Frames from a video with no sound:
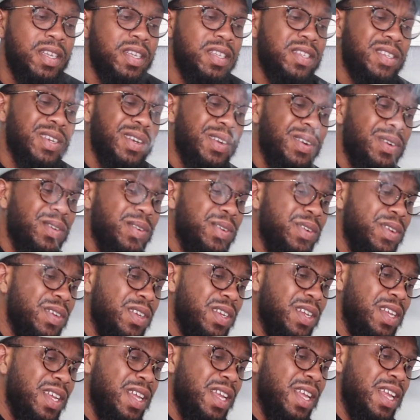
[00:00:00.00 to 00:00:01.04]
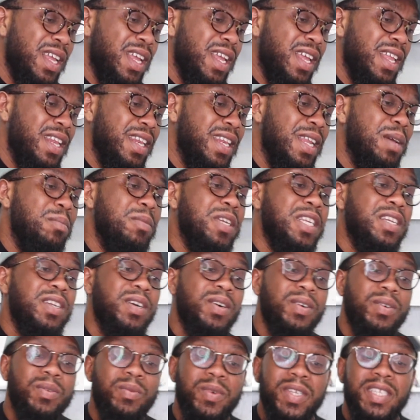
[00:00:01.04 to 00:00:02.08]
So let me
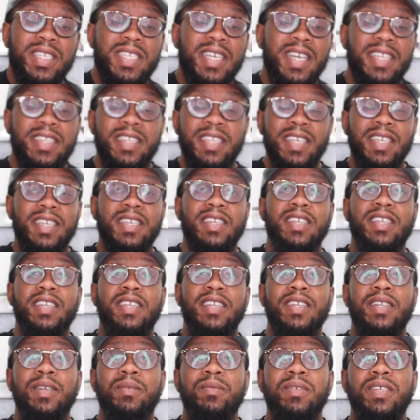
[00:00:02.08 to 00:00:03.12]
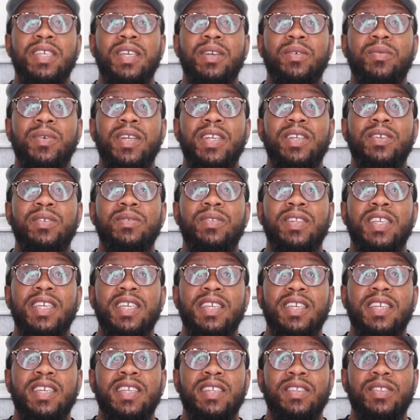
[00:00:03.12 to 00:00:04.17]
know what y'all think, you know what I'm saying? What do you
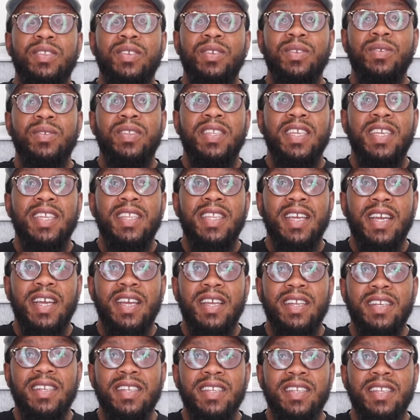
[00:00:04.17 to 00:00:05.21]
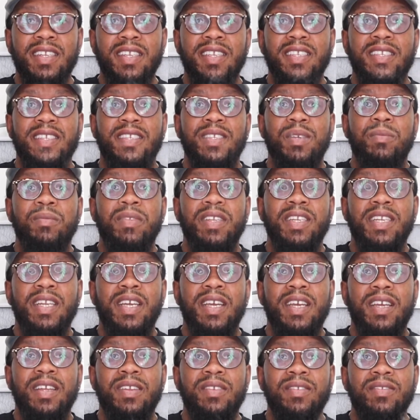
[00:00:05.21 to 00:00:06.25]
think? Do you think that it's something
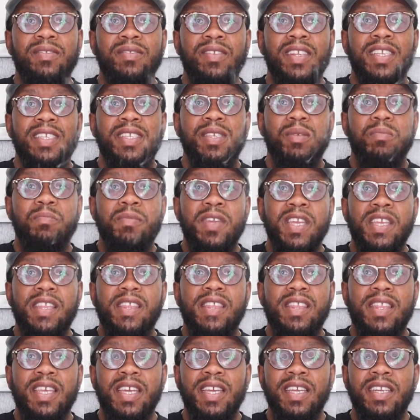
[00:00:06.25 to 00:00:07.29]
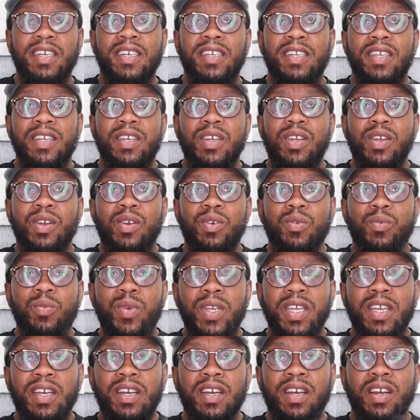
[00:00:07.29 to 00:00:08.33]
that it's a myth and
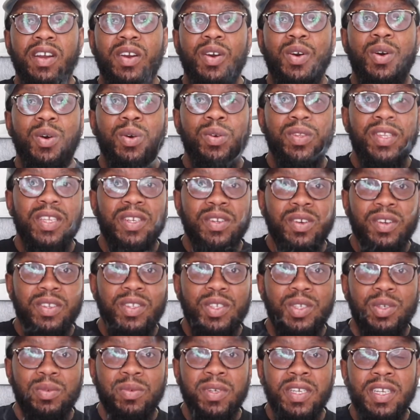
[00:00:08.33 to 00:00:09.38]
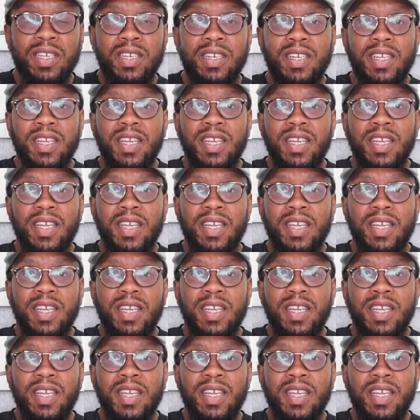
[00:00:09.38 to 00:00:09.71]
we are holding on to it